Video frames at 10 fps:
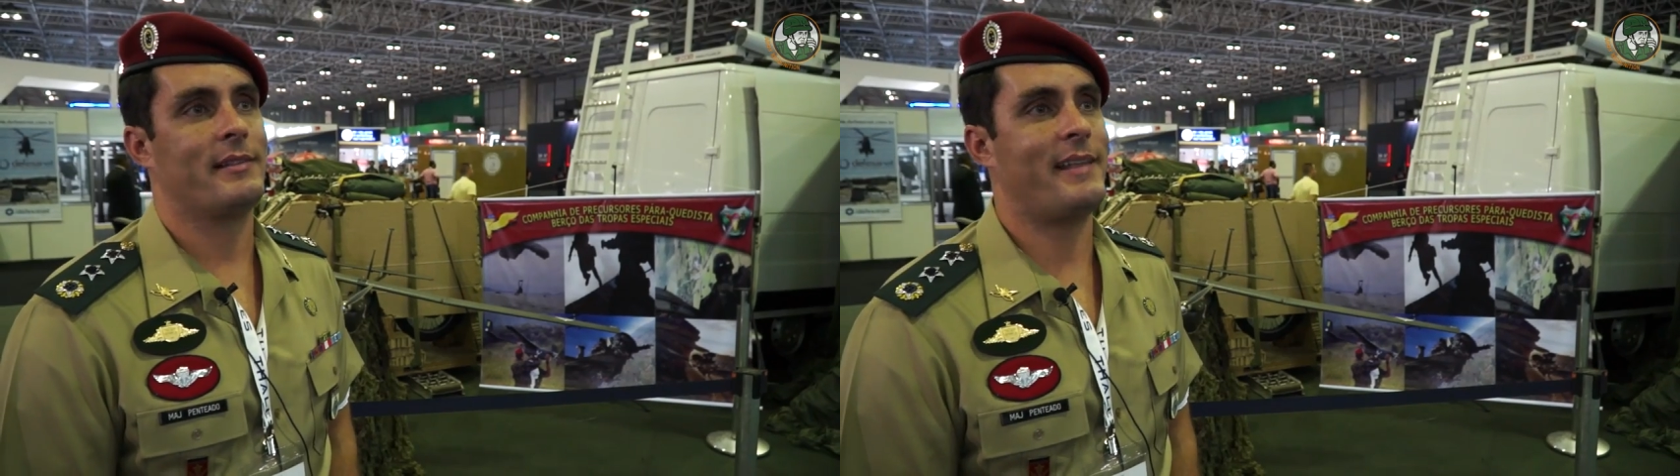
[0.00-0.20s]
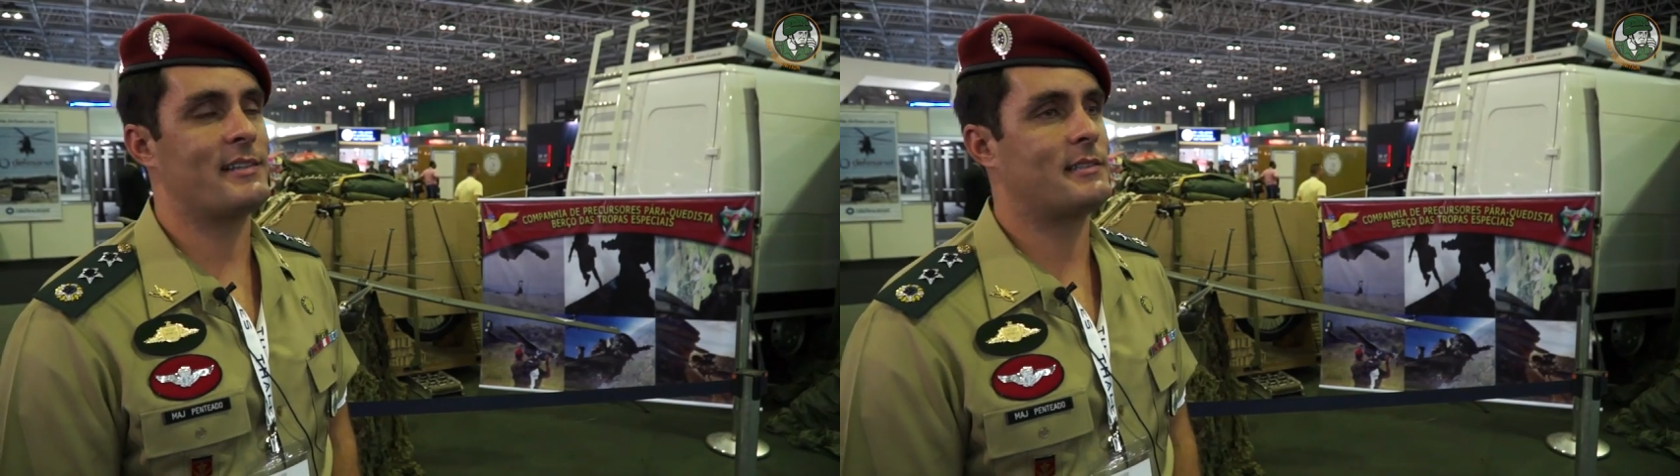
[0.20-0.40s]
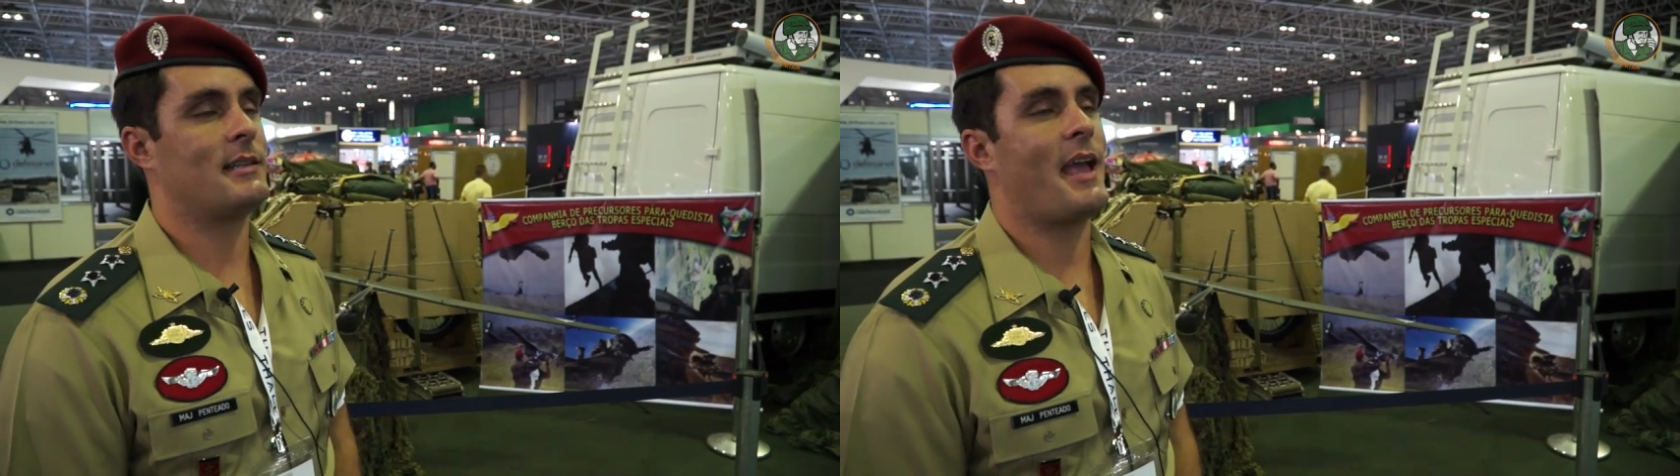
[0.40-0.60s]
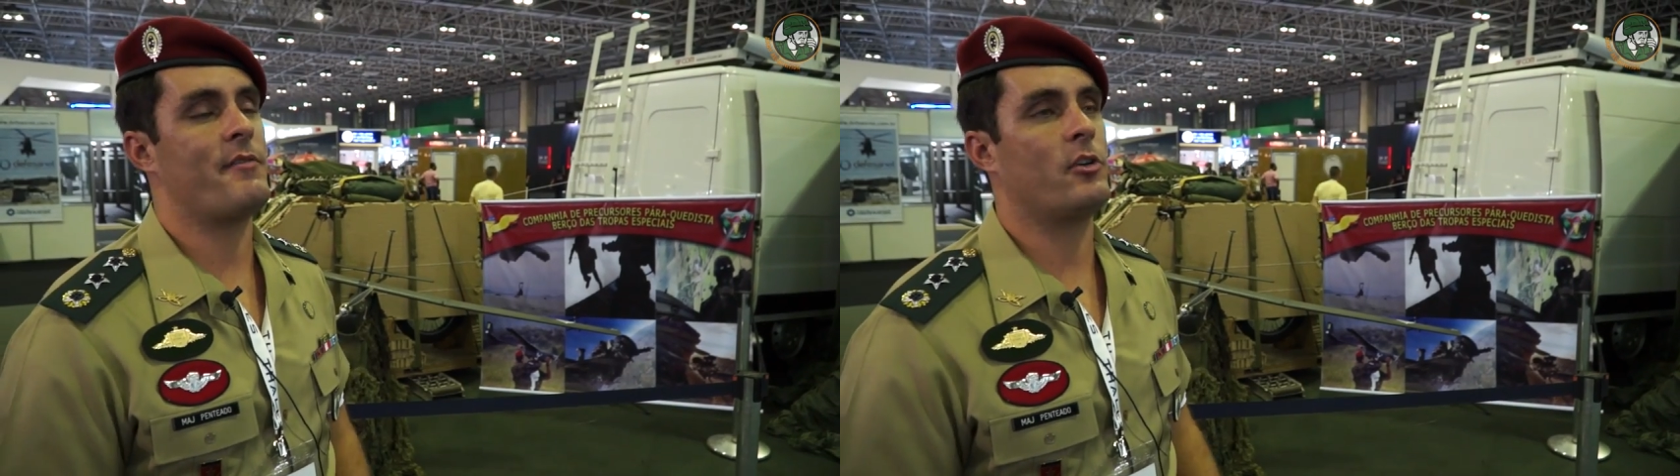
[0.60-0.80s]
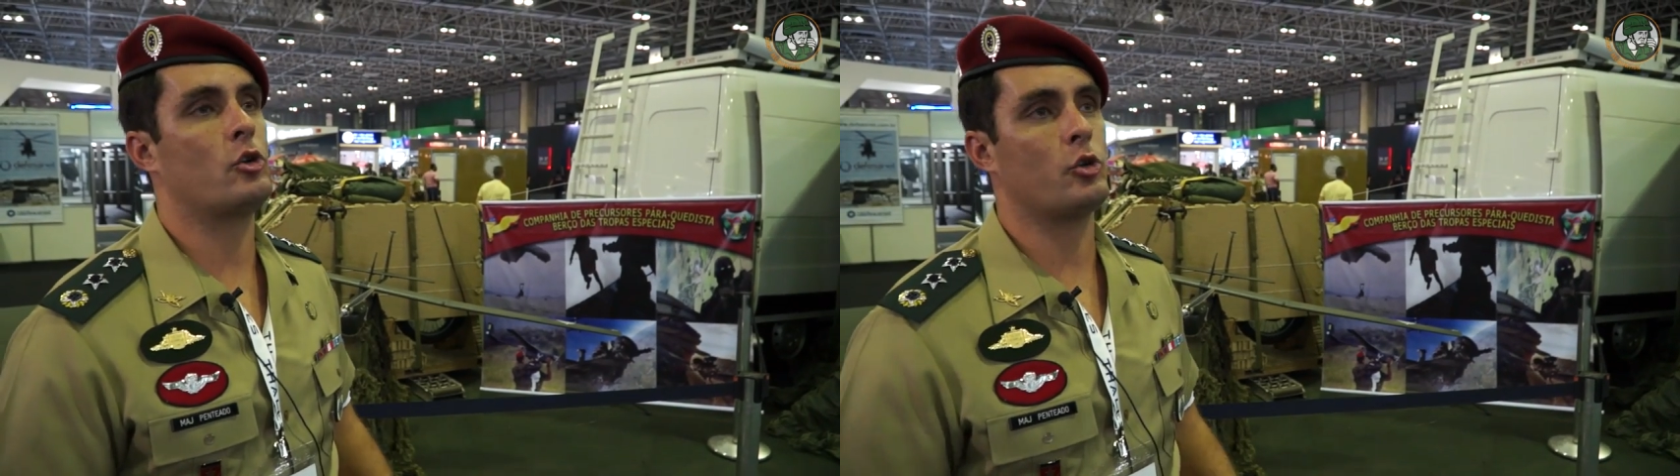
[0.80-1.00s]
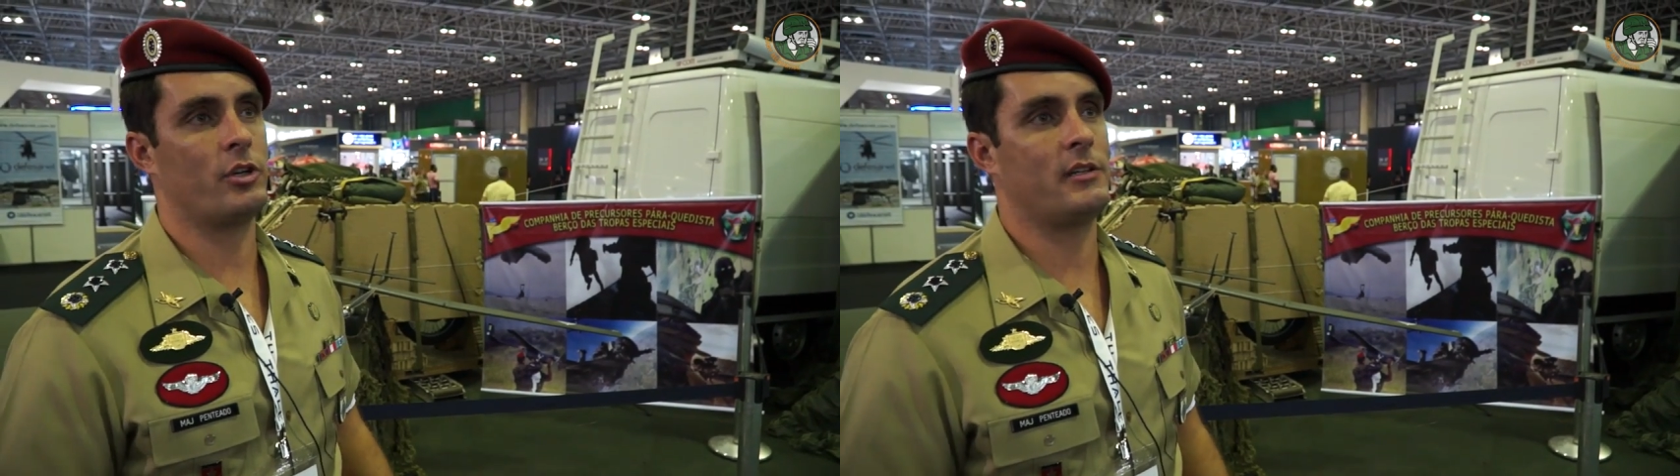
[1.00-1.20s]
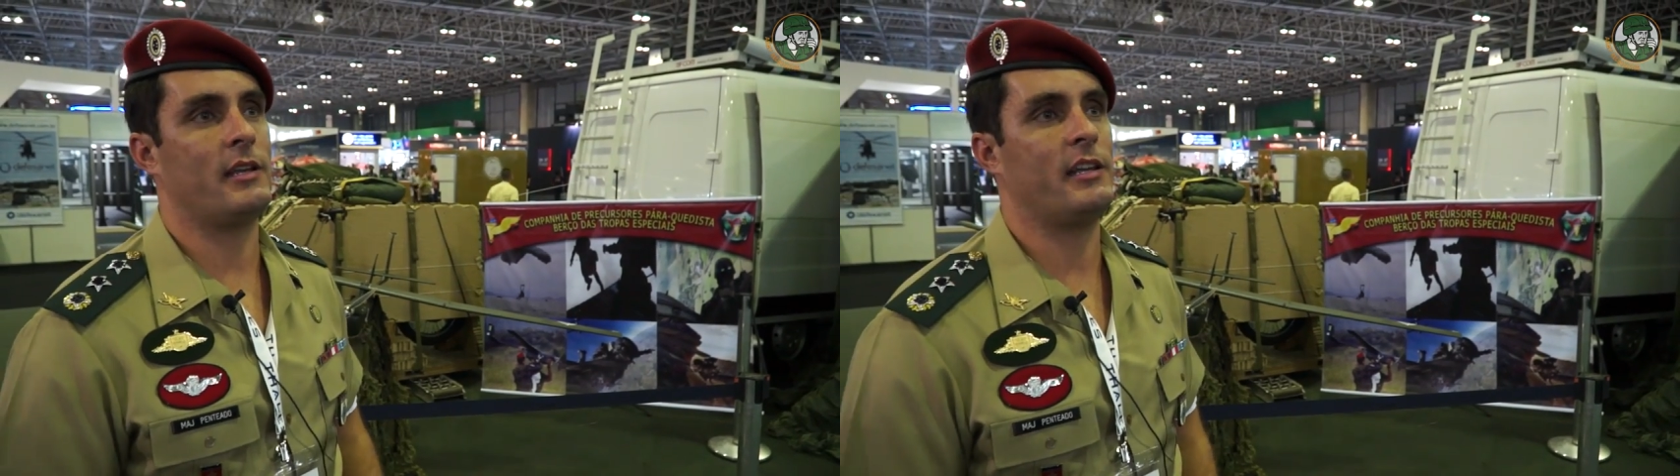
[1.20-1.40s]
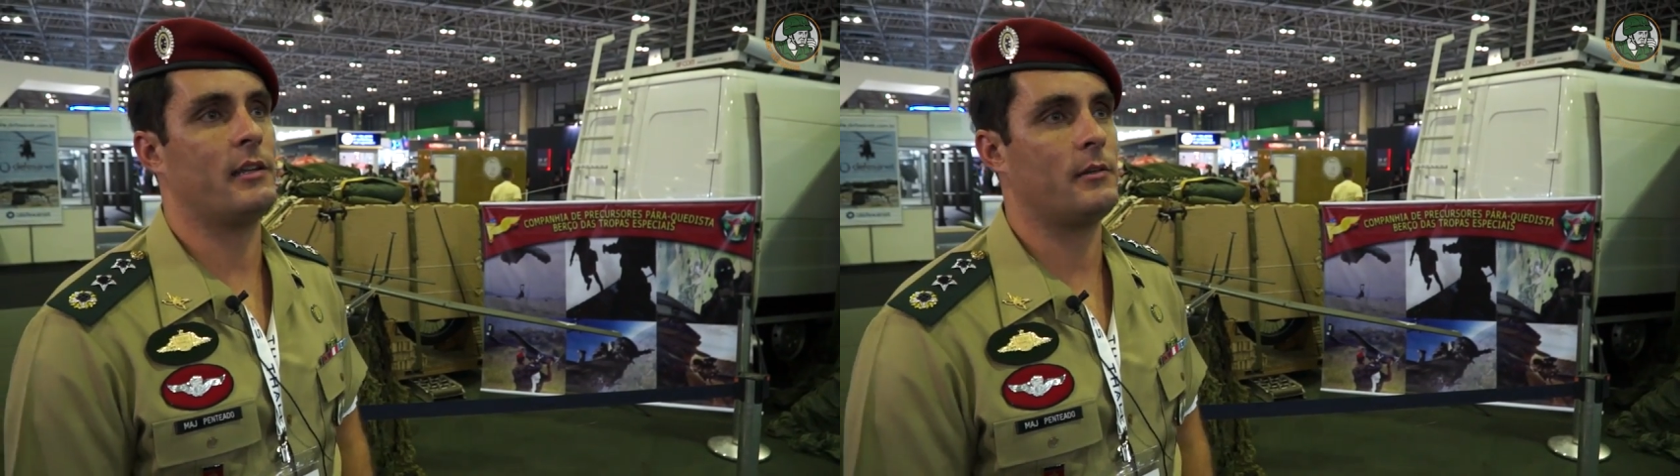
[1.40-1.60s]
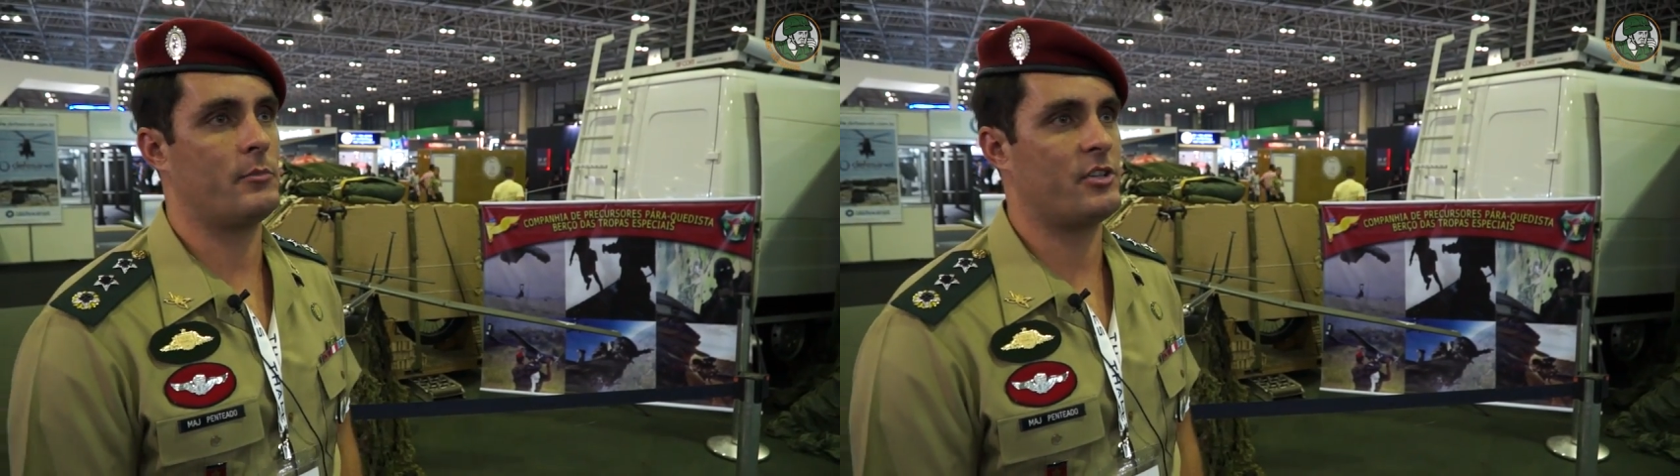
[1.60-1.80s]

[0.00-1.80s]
that have occurred here in